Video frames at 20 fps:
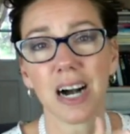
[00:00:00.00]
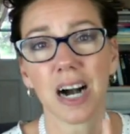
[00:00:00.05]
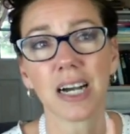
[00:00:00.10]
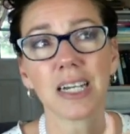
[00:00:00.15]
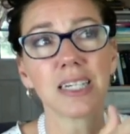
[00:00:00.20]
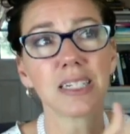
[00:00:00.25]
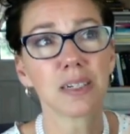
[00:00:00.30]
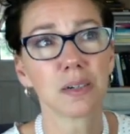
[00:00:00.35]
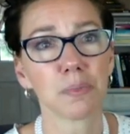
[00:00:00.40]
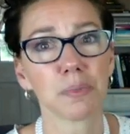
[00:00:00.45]

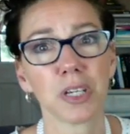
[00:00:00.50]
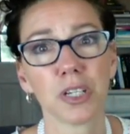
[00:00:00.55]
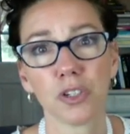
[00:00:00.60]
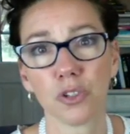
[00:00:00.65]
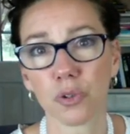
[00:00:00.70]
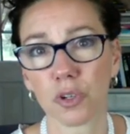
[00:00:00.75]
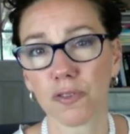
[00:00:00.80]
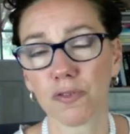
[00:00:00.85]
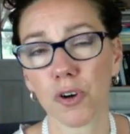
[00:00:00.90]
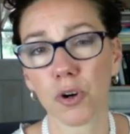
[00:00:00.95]
item that
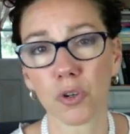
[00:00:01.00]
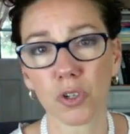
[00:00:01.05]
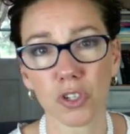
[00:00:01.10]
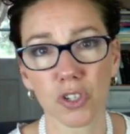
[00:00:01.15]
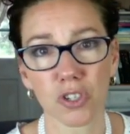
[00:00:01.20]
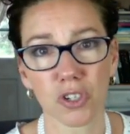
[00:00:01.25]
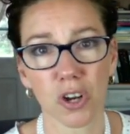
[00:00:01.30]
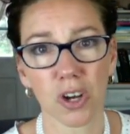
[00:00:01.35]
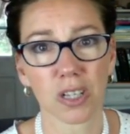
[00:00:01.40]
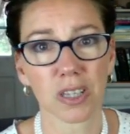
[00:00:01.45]
you are
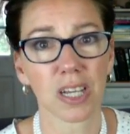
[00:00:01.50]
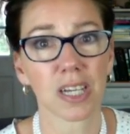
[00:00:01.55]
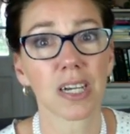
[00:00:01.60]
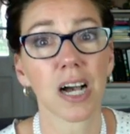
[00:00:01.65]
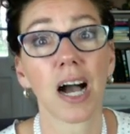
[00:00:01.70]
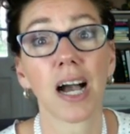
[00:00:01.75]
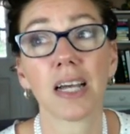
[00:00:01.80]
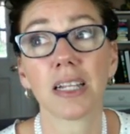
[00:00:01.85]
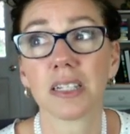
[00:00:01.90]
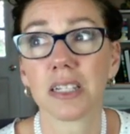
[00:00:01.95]
focused on. Like
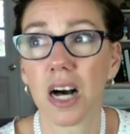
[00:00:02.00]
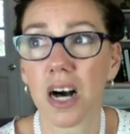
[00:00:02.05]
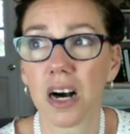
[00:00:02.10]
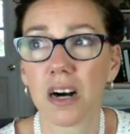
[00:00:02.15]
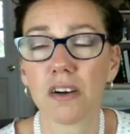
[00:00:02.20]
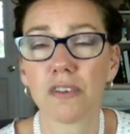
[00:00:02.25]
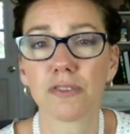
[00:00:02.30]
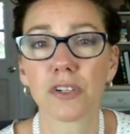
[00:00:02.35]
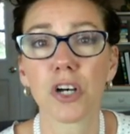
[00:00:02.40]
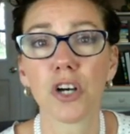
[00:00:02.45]
I
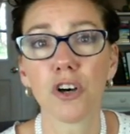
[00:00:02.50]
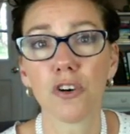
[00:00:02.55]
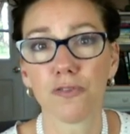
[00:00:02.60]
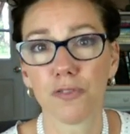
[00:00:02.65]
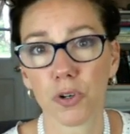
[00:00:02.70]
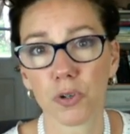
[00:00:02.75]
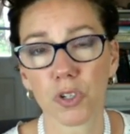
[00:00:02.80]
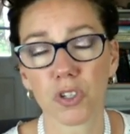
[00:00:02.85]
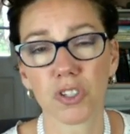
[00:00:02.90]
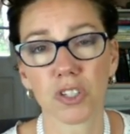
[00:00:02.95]
love
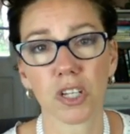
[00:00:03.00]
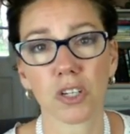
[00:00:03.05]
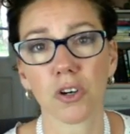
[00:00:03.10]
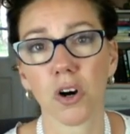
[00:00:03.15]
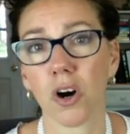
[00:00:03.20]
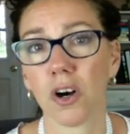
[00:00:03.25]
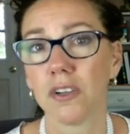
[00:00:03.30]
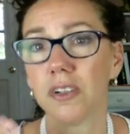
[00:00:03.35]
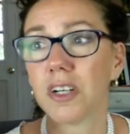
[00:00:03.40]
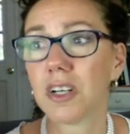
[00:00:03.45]
focusing
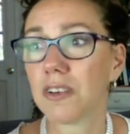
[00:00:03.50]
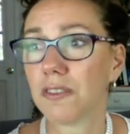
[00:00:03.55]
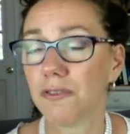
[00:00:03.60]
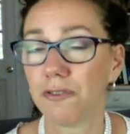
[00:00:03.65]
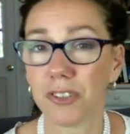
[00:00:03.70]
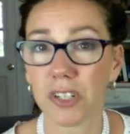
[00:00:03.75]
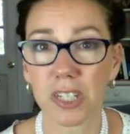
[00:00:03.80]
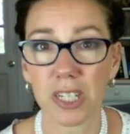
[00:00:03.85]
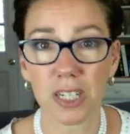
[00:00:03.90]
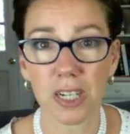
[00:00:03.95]
on
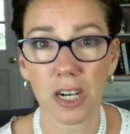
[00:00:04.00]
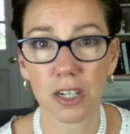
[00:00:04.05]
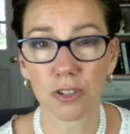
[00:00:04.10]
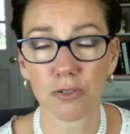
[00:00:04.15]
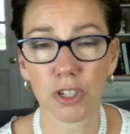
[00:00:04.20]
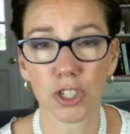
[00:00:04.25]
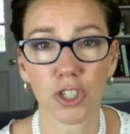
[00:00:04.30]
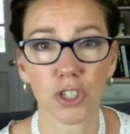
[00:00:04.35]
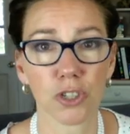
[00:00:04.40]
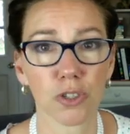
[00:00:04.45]
feeding
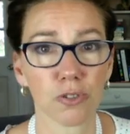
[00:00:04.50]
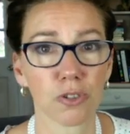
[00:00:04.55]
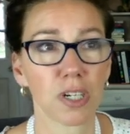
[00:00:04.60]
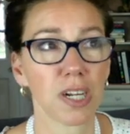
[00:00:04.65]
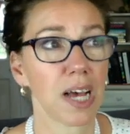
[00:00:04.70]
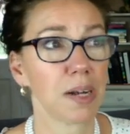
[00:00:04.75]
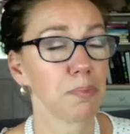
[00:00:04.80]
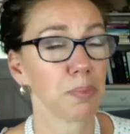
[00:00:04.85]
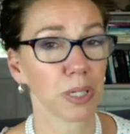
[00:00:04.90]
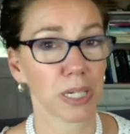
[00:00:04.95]
hungry children
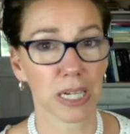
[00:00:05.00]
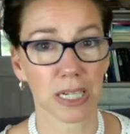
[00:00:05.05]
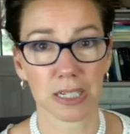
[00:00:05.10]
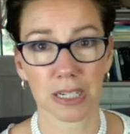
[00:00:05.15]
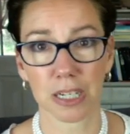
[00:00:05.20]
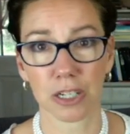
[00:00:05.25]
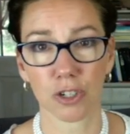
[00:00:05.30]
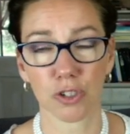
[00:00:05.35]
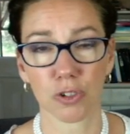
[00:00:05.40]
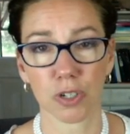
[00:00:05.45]
and
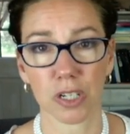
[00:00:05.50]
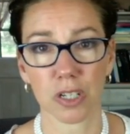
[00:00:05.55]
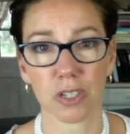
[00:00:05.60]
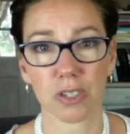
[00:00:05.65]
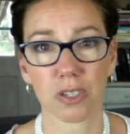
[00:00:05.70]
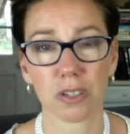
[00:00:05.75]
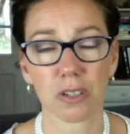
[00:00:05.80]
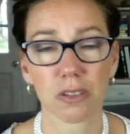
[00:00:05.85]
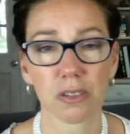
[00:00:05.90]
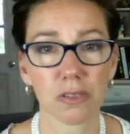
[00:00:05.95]
planting
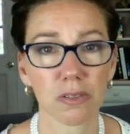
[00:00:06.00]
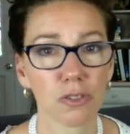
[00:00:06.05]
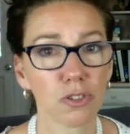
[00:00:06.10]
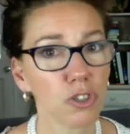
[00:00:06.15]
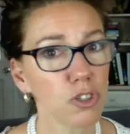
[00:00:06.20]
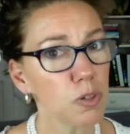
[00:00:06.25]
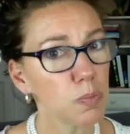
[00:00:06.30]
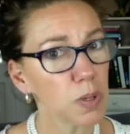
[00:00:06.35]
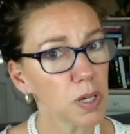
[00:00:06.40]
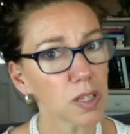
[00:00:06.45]
trees.
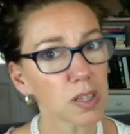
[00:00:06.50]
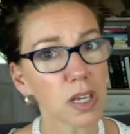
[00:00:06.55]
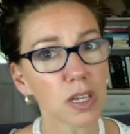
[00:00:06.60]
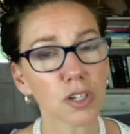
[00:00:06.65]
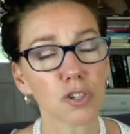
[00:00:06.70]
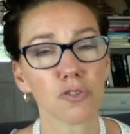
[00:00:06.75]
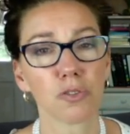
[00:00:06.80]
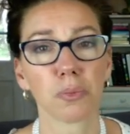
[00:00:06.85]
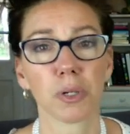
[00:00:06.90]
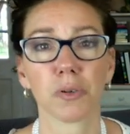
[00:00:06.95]
Two big
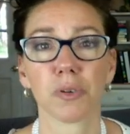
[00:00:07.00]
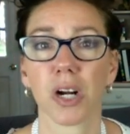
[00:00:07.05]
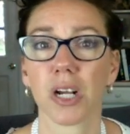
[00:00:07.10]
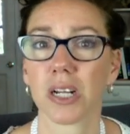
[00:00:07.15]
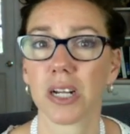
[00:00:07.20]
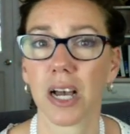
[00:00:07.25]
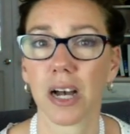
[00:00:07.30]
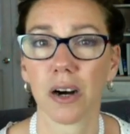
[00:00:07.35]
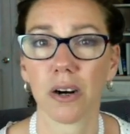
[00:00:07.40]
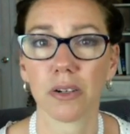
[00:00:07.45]
things for me right
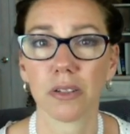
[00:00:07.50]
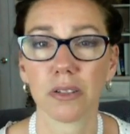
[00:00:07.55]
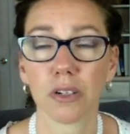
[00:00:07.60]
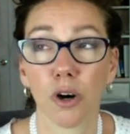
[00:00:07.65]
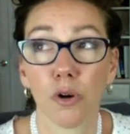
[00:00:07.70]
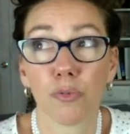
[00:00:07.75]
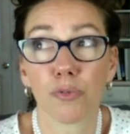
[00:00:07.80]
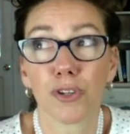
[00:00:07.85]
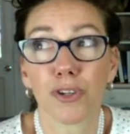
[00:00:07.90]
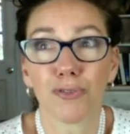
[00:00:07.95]
now,
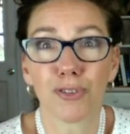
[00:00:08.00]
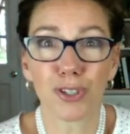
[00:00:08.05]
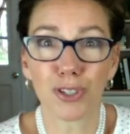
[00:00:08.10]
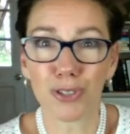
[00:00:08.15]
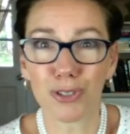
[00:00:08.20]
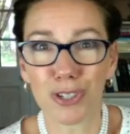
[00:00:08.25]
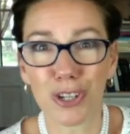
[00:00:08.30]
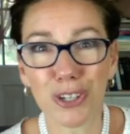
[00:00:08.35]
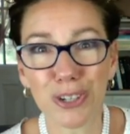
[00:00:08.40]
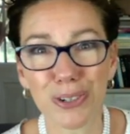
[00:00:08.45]
hopefully for
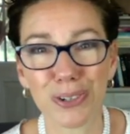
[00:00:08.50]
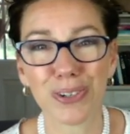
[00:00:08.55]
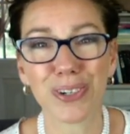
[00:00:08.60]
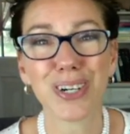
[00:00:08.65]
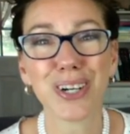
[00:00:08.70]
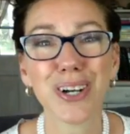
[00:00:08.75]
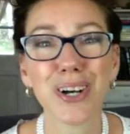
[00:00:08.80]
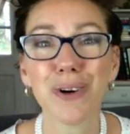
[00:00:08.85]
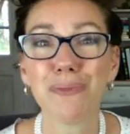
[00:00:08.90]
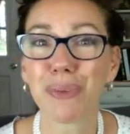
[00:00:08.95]
you too.
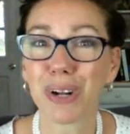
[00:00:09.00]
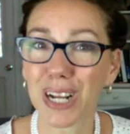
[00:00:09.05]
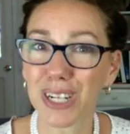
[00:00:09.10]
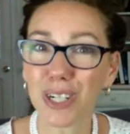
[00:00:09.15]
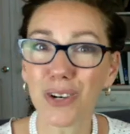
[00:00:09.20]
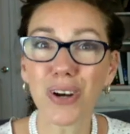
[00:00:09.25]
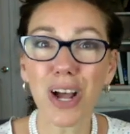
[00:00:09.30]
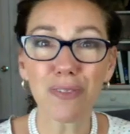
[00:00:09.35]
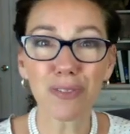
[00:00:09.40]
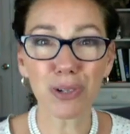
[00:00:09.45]
But I
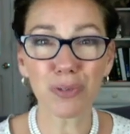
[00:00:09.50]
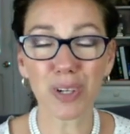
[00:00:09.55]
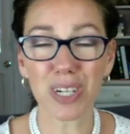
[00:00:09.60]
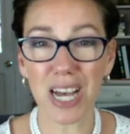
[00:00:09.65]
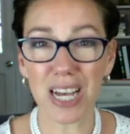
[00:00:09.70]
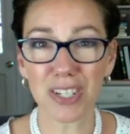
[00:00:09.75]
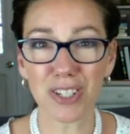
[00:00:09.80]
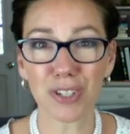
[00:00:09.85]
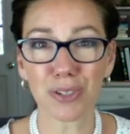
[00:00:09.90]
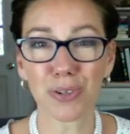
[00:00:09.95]
know everyone
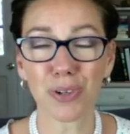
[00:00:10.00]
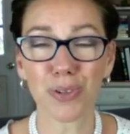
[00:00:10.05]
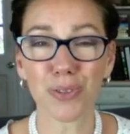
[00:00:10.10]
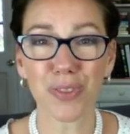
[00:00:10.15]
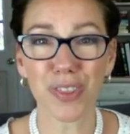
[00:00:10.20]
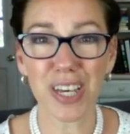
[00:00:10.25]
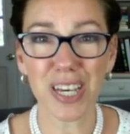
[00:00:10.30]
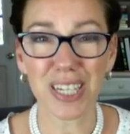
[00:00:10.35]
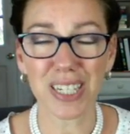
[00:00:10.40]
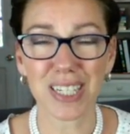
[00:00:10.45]
has their own
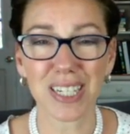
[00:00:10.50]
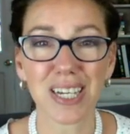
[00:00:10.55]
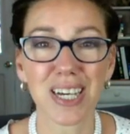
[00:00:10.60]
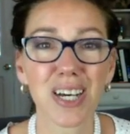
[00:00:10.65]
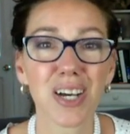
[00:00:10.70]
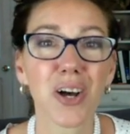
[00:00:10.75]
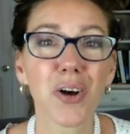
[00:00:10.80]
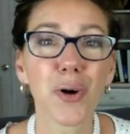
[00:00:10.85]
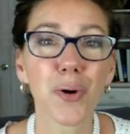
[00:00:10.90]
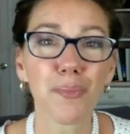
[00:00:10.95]
thing.
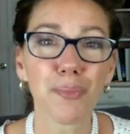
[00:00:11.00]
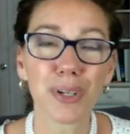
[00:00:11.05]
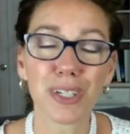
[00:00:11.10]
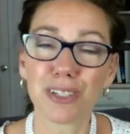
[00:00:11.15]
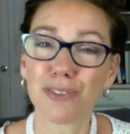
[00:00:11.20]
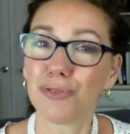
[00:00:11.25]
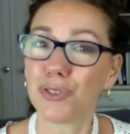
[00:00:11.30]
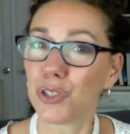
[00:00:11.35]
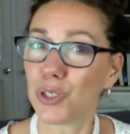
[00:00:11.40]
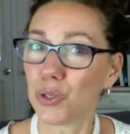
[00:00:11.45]
But
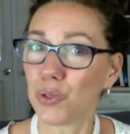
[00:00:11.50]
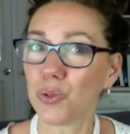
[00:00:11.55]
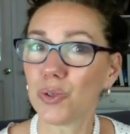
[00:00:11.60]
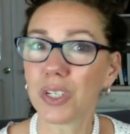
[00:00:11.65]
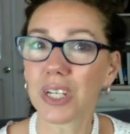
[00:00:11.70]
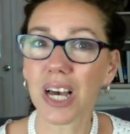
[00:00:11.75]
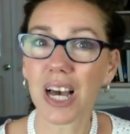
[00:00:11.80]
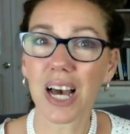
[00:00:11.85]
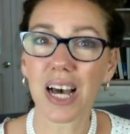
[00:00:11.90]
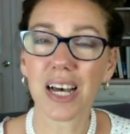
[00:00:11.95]
if you
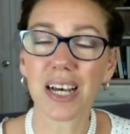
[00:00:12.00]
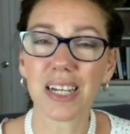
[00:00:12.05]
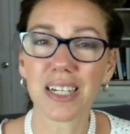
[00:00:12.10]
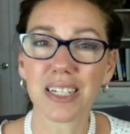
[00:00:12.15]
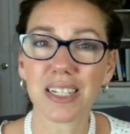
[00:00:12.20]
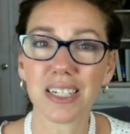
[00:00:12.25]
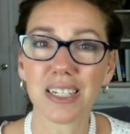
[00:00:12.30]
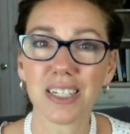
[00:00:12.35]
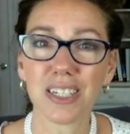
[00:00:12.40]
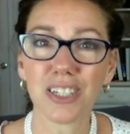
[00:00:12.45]

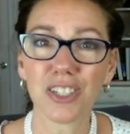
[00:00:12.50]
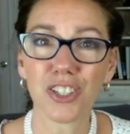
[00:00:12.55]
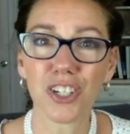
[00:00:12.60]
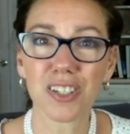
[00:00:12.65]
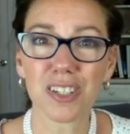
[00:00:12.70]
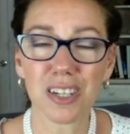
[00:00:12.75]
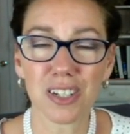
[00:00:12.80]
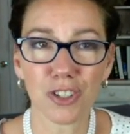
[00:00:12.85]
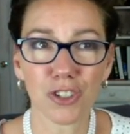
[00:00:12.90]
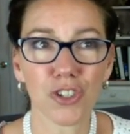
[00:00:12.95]
can
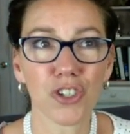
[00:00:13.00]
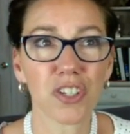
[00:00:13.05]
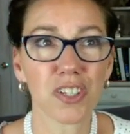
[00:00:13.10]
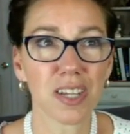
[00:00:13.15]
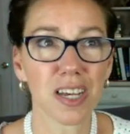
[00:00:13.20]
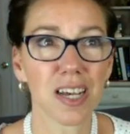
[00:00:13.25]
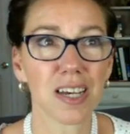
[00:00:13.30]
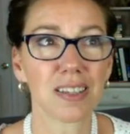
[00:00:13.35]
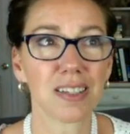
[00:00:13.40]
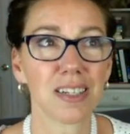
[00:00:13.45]
just
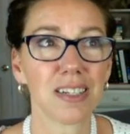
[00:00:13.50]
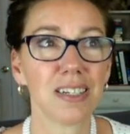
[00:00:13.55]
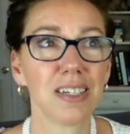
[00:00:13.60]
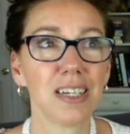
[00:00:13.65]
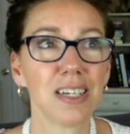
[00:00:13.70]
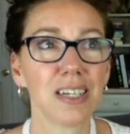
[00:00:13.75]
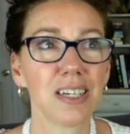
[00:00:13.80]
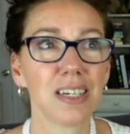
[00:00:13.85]
understand that